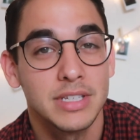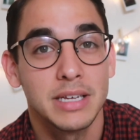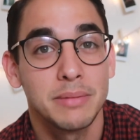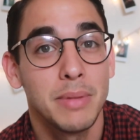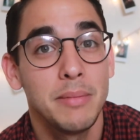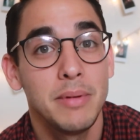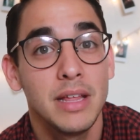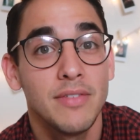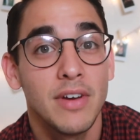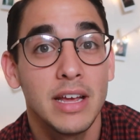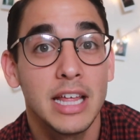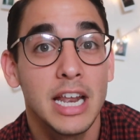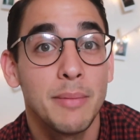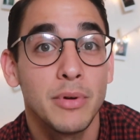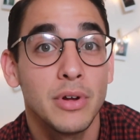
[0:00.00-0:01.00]
like, maybe if I
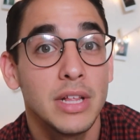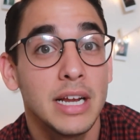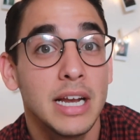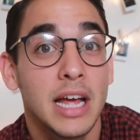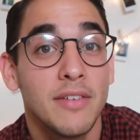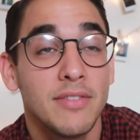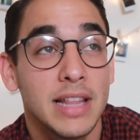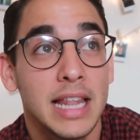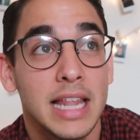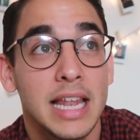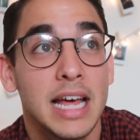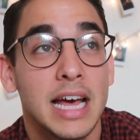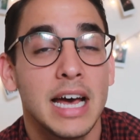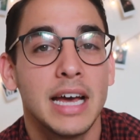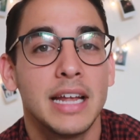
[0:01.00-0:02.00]
get up early enough, la la
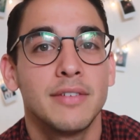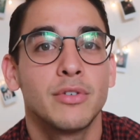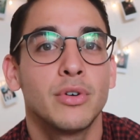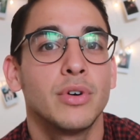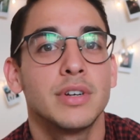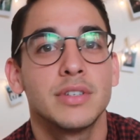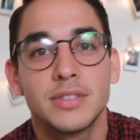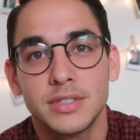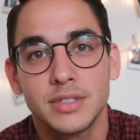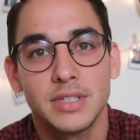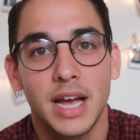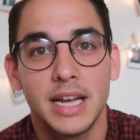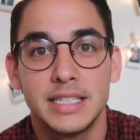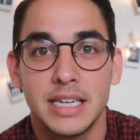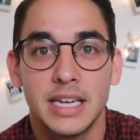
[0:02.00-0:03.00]
la. And of course
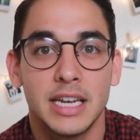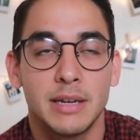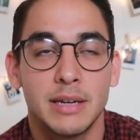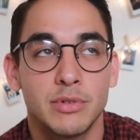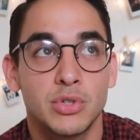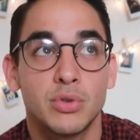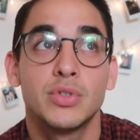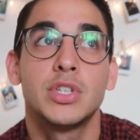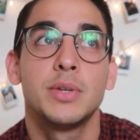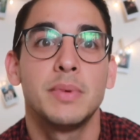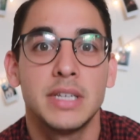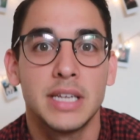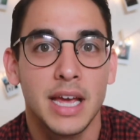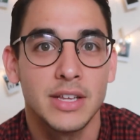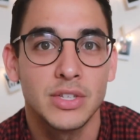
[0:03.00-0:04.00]
I didn't. It was street sweeping
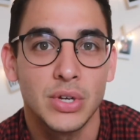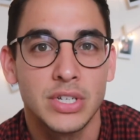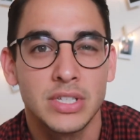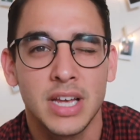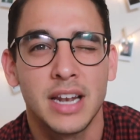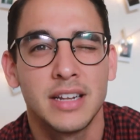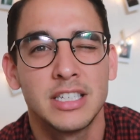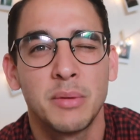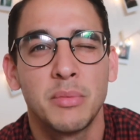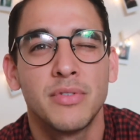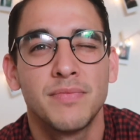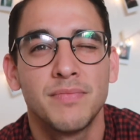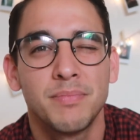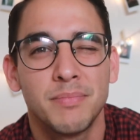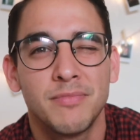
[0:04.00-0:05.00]
day, so I just kind of double
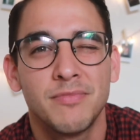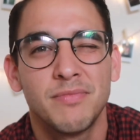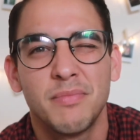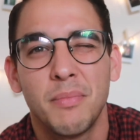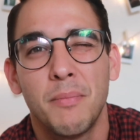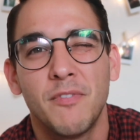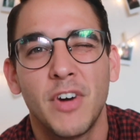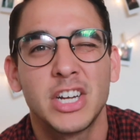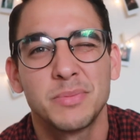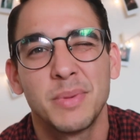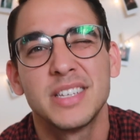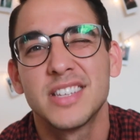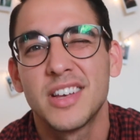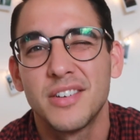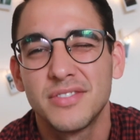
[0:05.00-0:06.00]

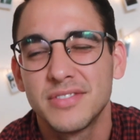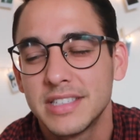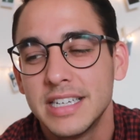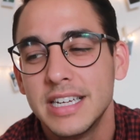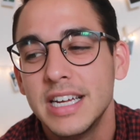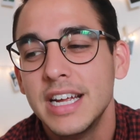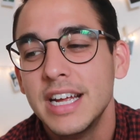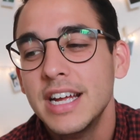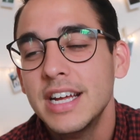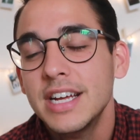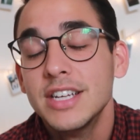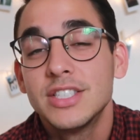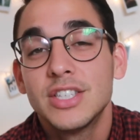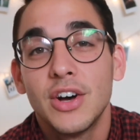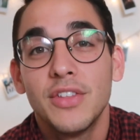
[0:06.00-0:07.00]
myself.
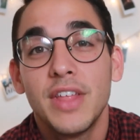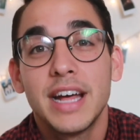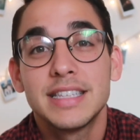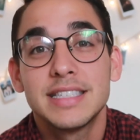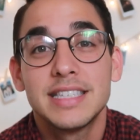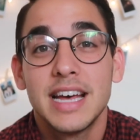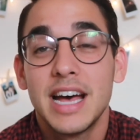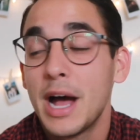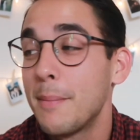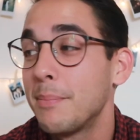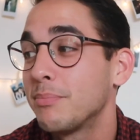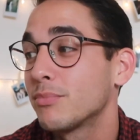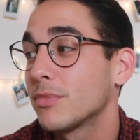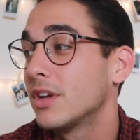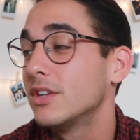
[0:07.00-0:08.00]
So that's
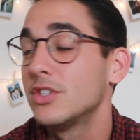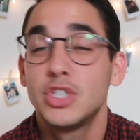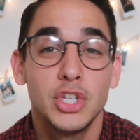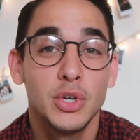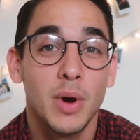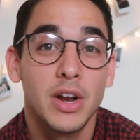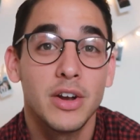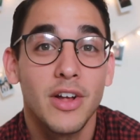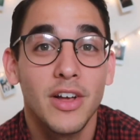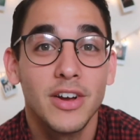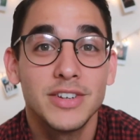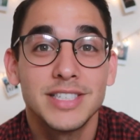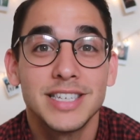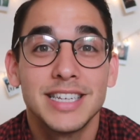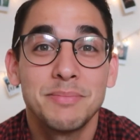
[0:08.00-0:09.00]

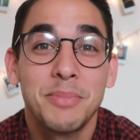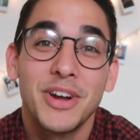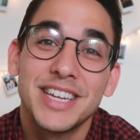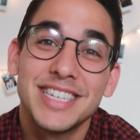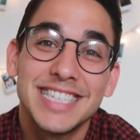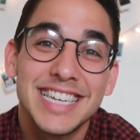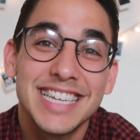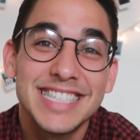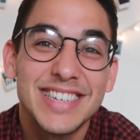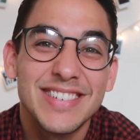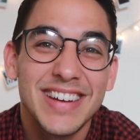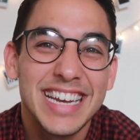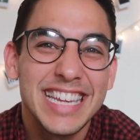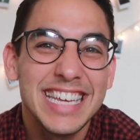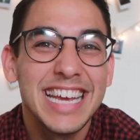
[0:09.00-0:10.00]
$200 in parking tickets
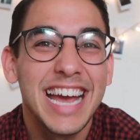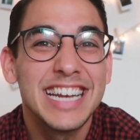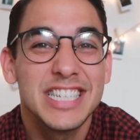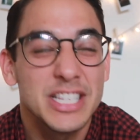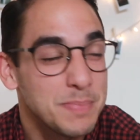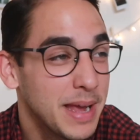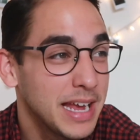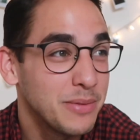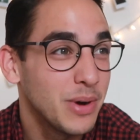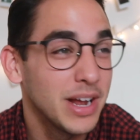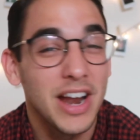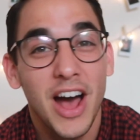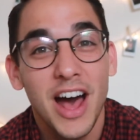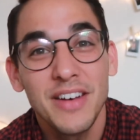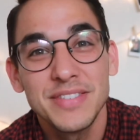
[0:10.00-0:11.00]
already. I just paid one
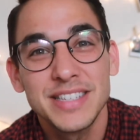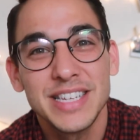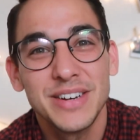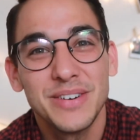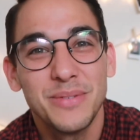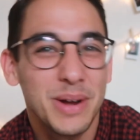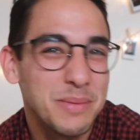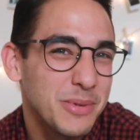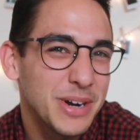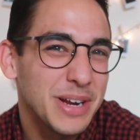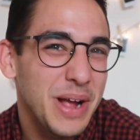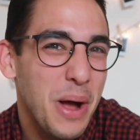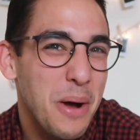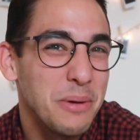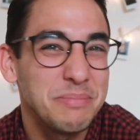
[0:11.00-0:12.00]
off, so 1 more to
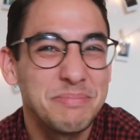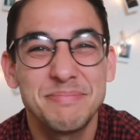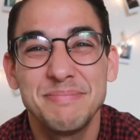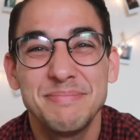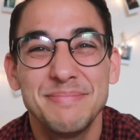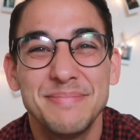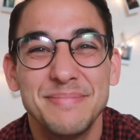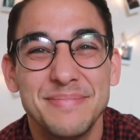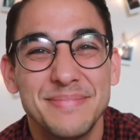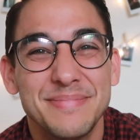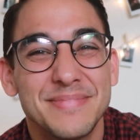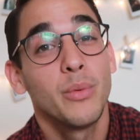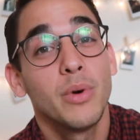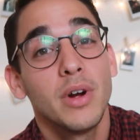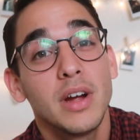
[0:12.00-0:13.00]

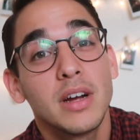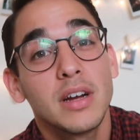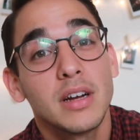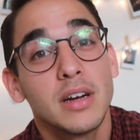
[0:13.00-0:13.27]
go. Work